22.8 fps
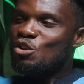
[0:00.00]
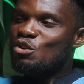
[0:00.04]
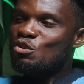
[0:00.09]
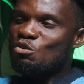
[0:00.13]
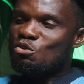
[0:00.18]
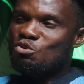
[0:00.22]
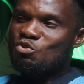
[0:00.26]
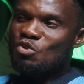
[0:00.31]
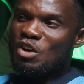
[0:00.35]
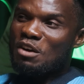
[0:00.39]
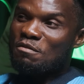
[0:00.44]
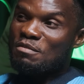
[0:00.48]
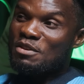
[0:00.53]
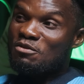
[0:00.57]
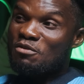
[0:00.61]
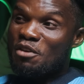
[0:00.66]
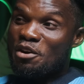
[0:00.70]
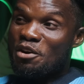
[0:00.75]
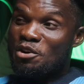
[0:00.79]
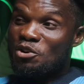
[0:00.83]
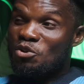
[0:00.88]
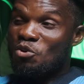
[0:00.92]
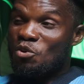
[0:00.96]
Those who have been
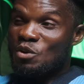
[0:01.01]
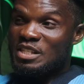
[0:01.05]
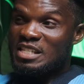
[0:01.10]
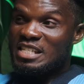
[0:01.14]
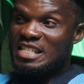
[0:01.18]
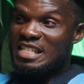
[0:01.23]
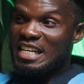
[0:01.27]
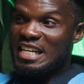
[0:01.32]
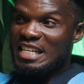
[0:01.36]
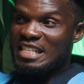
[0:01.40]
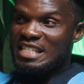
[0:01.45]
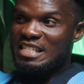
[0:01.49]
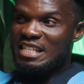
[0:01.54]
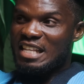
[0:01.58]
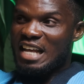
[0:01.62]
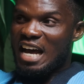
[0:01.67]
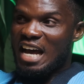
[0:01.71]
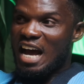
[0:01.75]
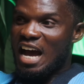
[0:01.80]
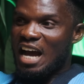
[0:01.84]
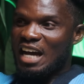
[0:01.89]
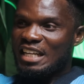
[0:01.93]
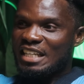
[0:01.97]
very consistent
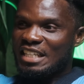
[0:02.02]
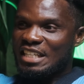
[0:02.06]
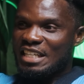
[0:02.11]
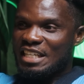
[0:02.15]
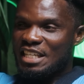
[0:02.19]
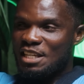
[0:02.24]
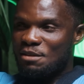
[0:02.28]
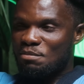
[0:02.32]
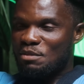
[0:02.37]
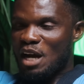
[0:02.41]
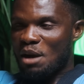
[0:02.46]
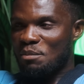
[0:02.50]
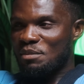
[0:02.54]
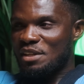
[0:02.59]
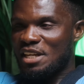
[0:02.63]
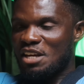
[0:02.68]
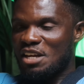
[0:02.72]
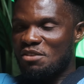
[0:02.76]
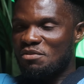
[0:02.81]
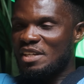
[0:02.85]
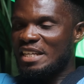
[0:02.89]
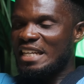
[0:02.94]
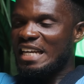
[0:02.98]
now, they keep coming
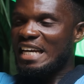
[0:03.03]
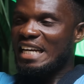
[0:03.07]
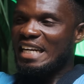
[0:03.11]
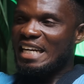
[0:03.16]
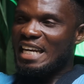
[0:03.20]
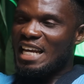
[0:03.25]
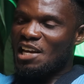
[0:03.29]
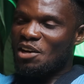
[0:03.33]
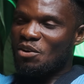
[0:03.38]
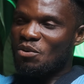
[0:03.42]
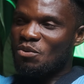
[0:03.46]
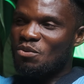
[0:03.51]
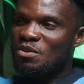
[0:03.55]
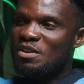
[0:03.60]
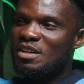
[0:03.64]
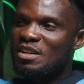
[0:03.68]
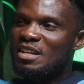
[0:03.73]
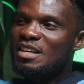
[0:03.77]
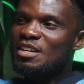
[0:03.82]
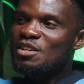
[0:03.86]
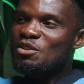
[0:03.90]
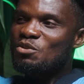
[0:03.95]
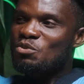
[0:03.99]
every day and then
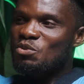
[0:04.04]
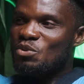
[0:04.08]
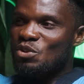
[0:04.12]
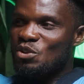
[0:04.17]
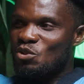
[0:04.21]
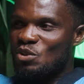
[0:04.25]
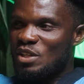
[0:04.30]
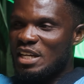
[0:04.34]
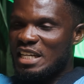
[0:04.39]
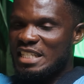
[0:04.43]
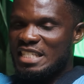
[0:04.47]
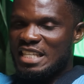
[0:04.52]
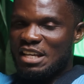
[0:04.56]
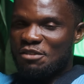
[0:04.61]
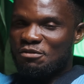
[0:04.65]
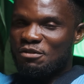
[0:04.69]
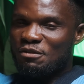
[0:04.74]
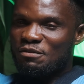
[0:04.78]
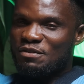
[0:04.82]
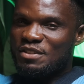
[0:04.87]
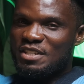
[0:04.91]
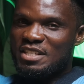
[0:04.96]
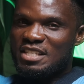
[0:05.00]
you get a
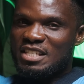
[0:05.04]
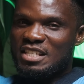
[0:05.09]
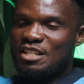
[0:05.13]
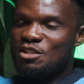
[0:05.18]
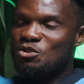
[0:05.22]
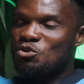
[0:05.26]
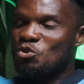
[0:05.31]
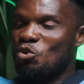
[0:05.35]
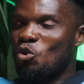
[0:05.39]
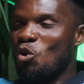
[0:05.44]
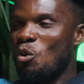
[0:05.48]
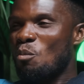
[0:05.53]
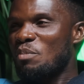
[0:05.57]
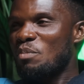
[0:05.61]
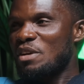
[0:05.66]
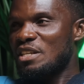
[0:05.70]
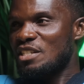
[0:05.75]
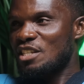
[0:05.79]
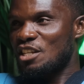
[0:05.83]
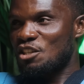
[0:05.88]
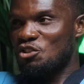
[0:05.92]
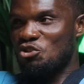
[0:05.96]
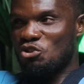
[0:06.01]
50 cedis to
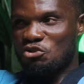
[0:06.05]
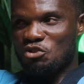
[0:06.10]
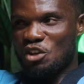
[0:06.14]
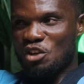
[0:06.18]
compensate your